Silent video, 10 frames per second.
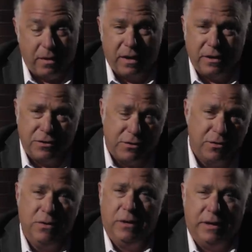And I
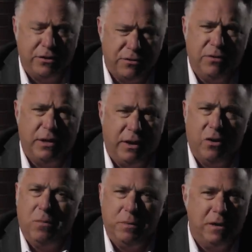truly, truly
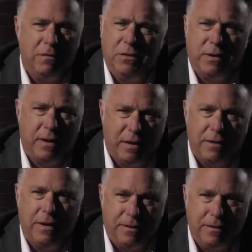hope none of you care
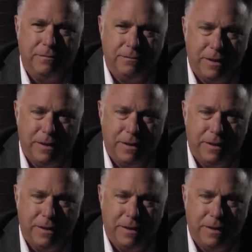either.